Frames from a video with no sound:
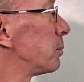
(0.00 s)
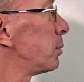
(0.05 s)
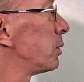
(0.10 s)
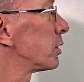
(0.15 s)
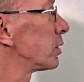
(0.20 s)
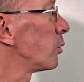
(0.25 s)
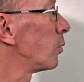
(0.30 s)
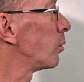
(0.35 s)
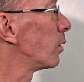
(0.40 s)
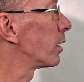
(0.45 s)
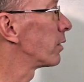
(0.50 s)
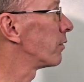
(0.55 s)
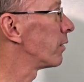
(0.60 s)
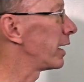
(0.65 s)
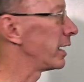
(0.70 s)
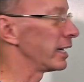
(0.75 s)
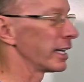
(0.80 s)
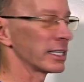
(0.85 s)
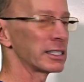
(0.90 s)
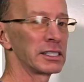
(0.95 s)
put the 1
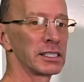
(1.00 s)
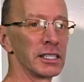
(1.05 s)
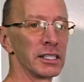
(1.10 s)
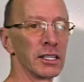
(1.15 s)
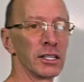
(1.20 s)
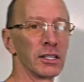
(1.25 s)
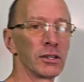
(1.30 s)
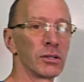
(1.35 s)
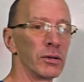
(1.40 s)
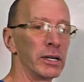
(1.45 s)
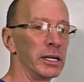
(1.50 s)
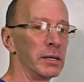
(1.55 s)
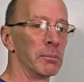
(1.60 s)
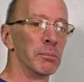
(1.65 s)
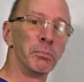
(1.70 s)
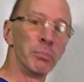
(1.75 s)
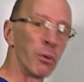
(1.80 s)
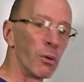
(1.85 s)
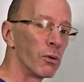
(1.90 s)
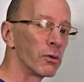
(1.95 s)
right next to the 3.
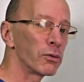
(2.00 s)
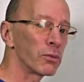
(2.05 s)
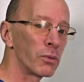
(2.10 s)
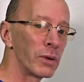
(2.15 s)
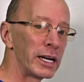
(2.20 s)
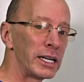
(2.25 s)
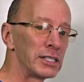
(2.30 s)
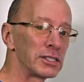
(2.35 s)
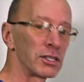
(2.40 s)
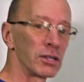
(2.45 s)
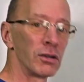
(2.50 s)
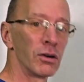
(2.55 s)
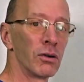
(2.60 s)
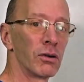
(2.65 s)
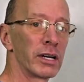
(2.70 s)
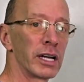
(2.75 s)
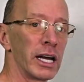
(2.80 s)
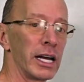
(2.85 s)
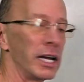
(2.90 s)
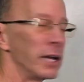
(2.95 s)
Both ways are
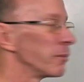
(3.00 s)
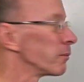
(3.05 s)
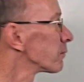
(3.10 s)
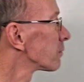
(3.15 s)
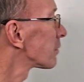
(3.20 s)
okay.